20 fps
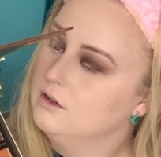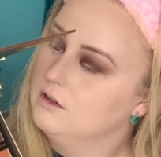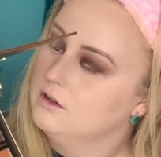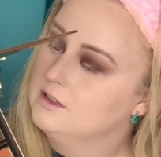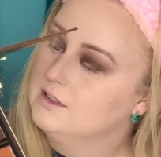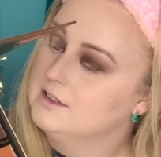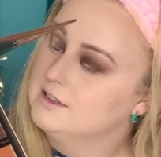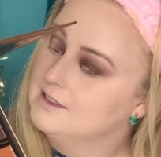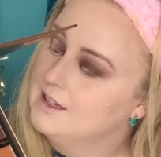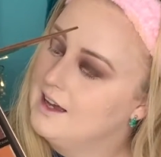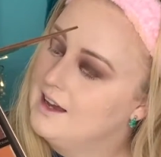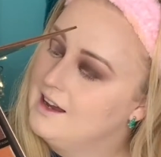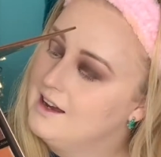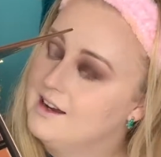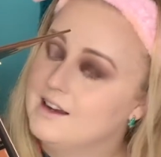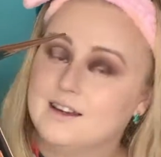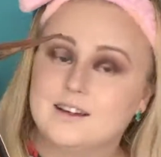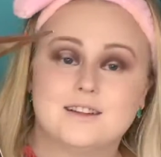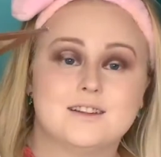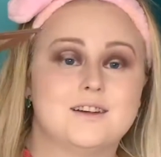
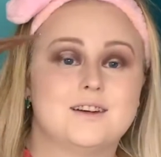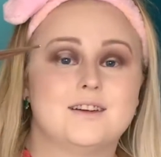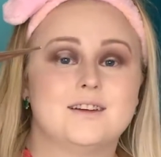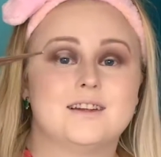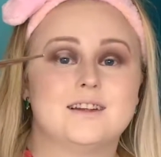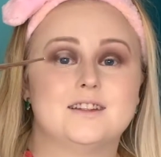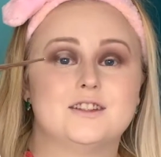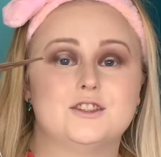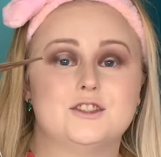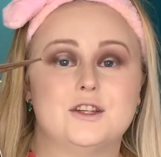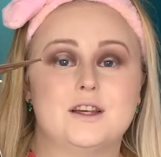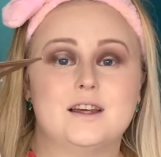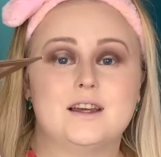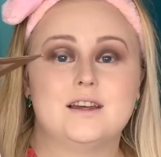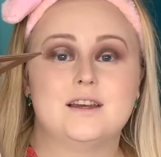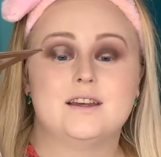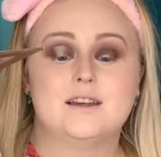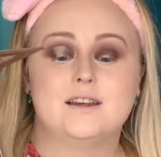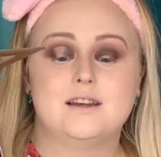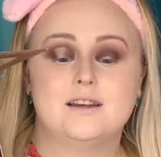decide on a
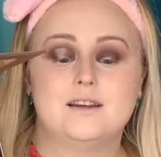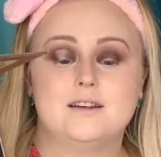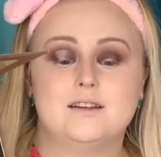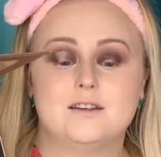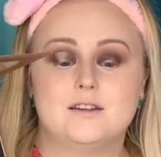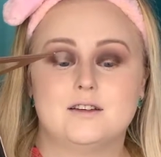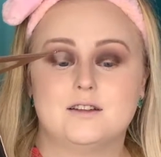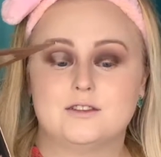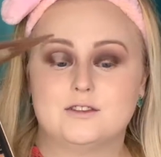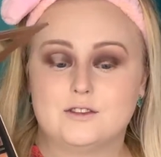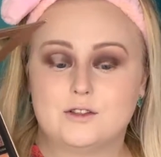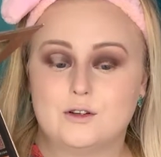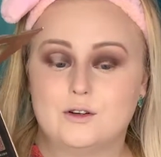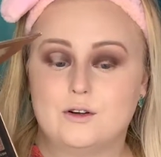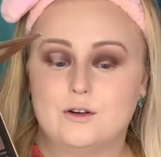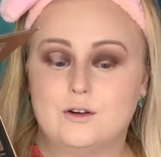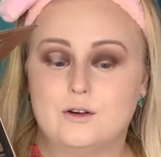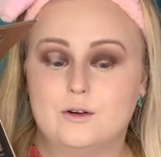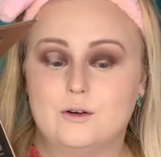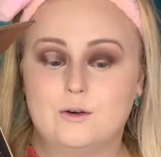shade,
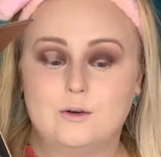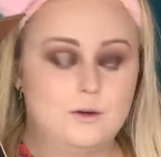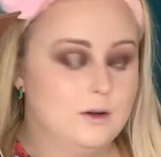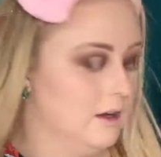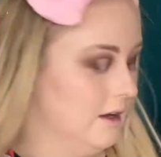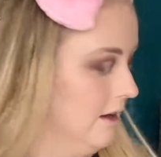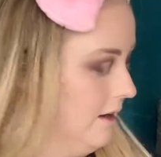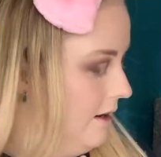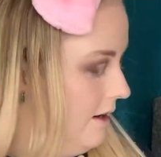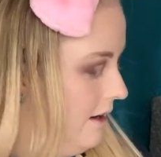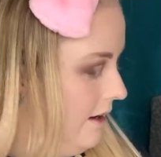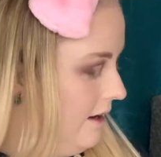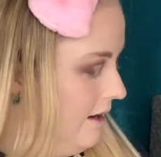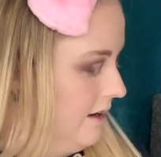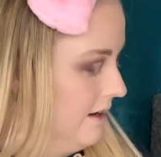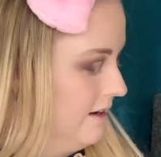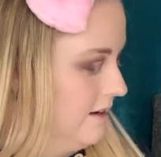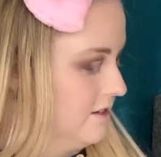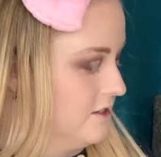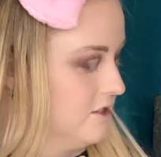so
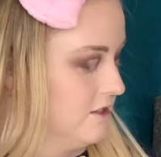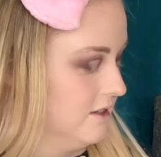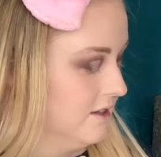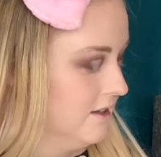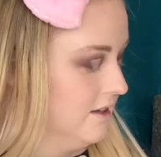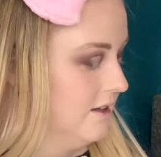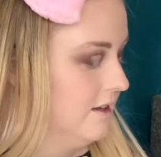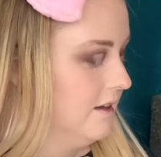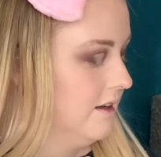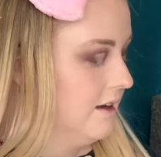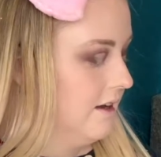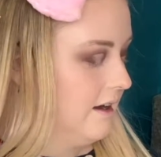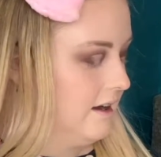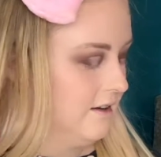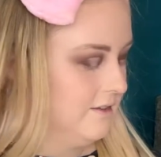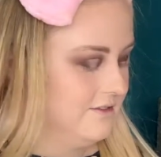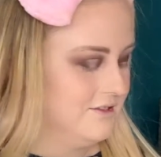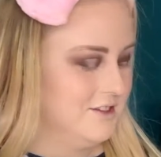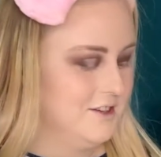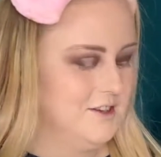I actually
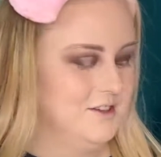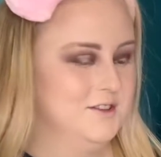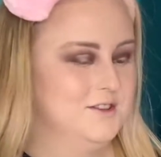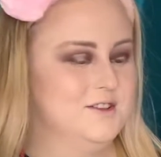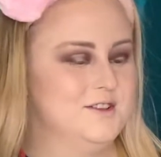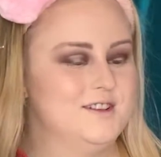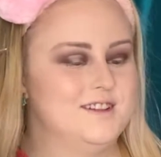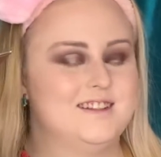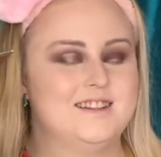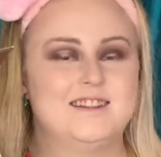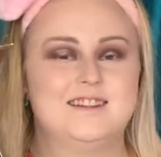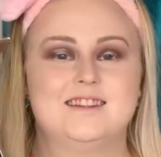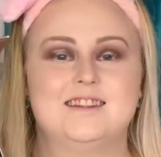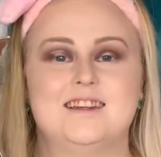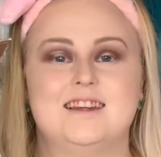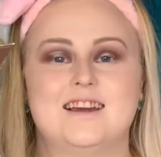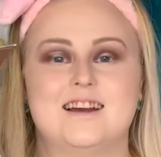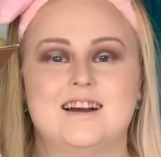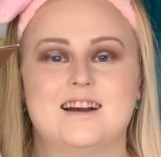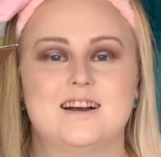have downloaded
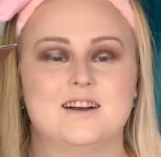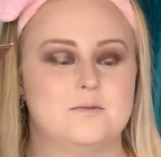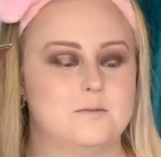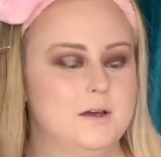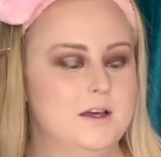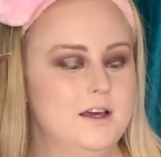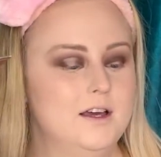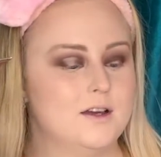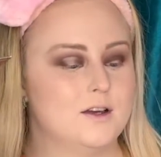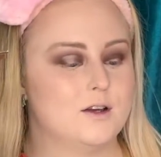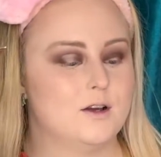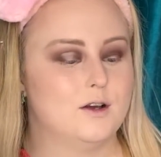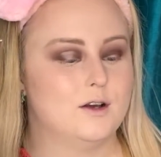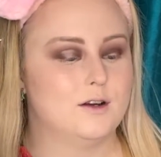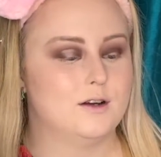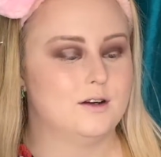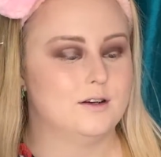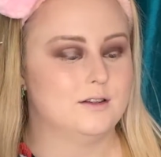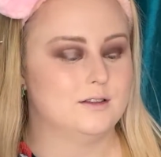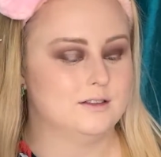the app
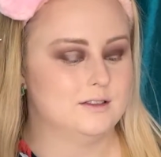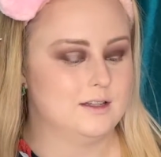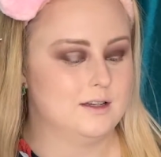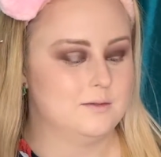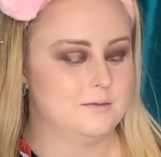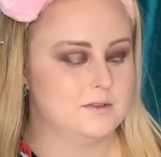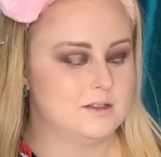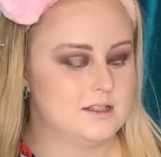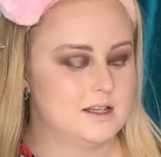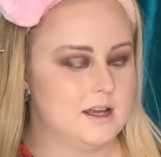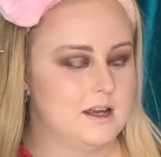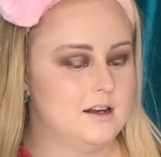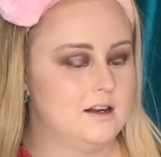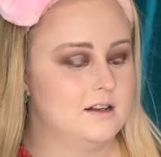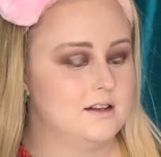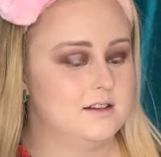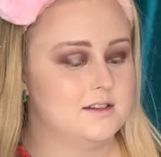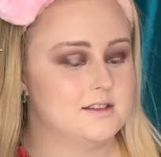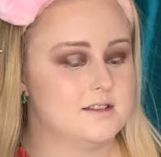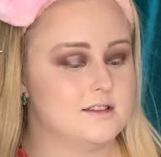called Tiny
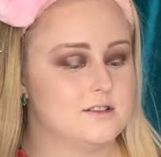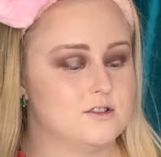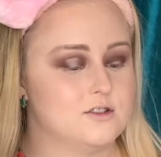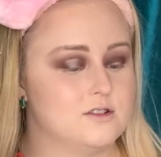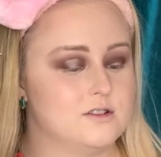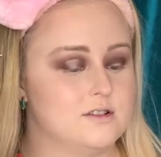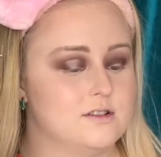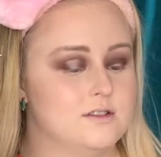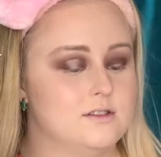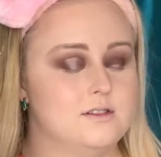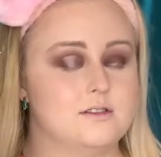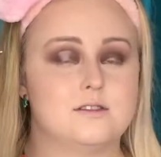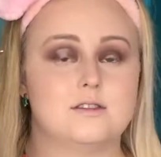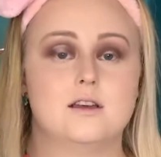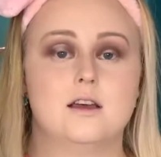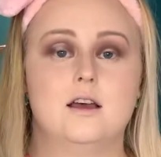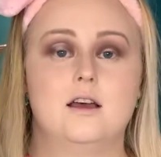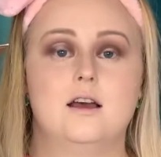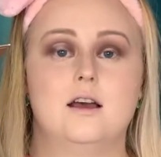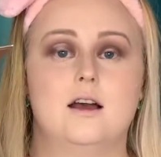Decisions
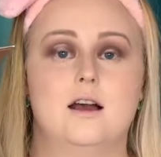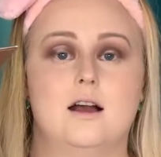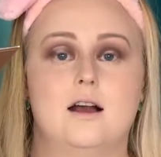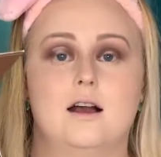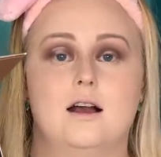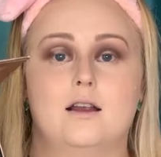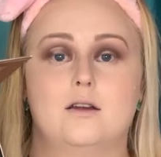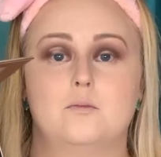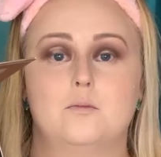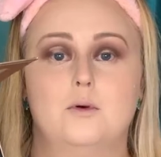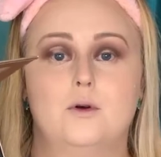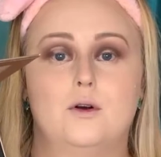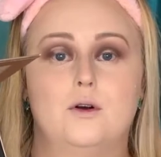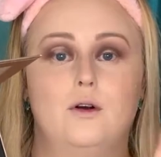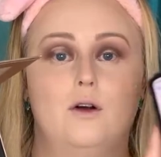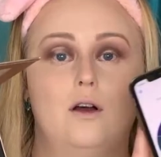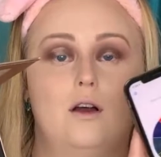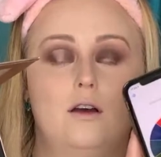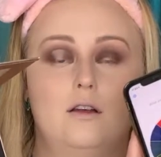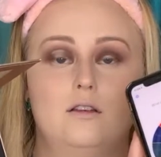and put
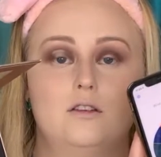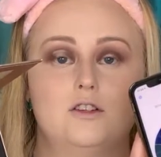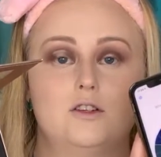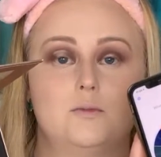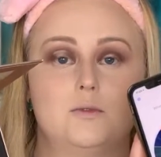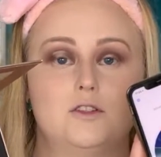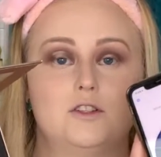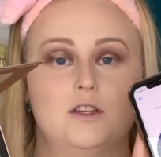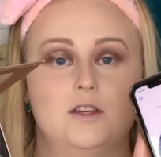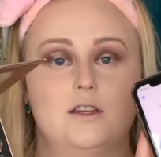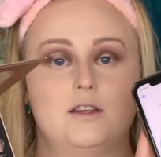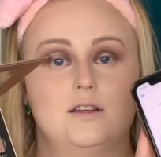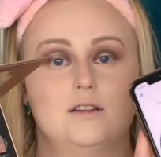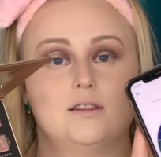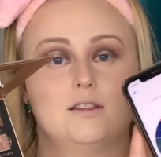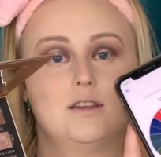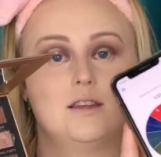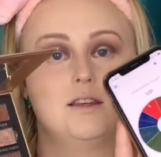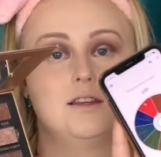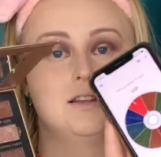all the shimmer
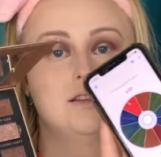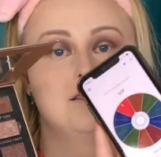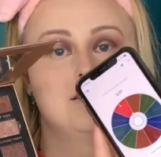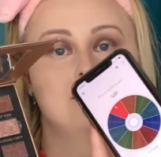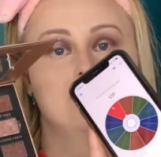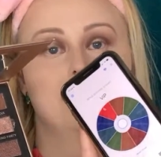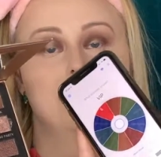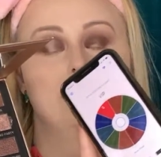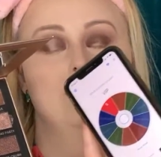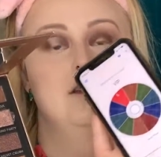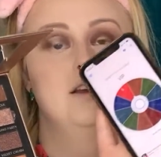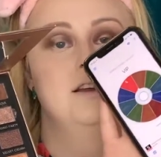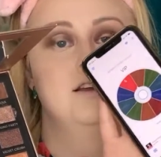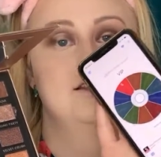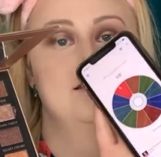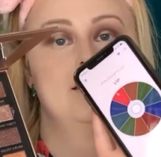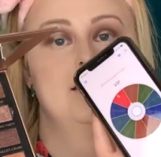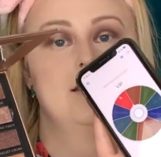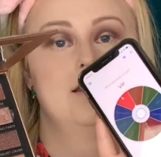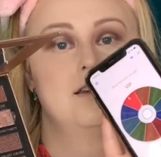shades into
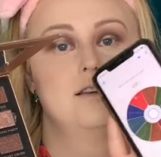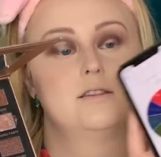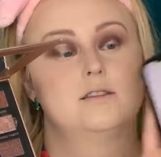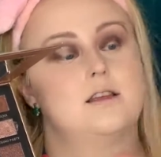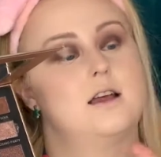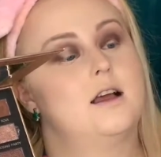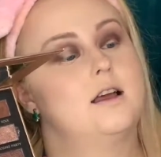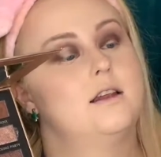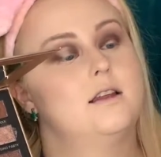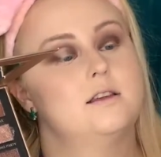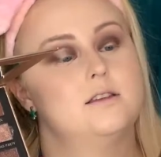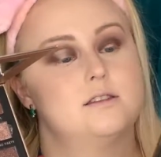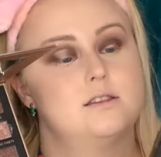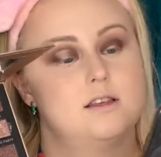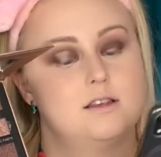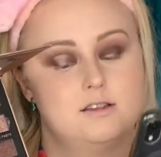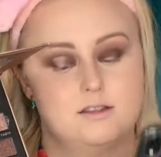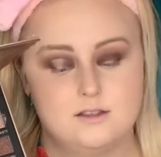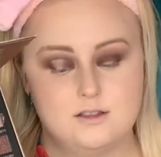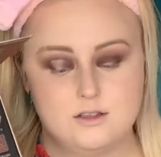this, and it
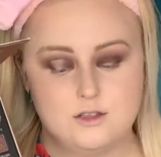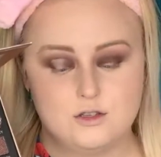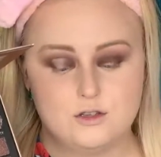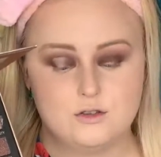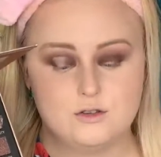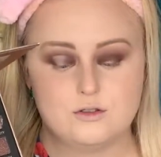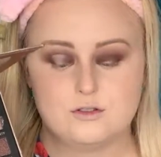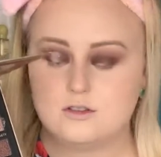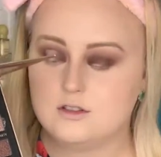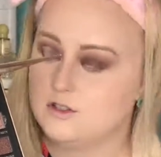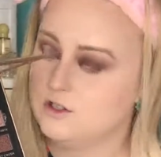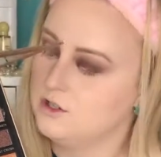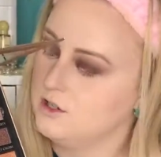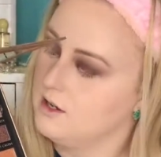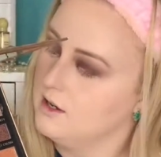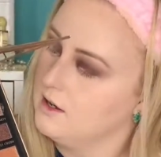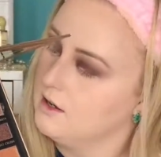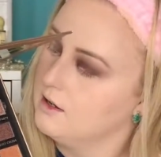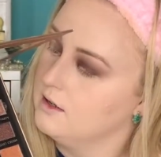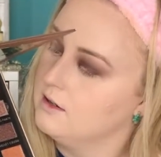says to use the
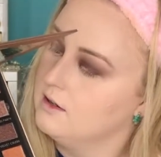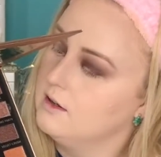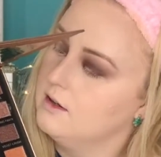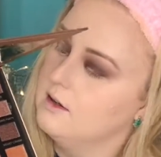shade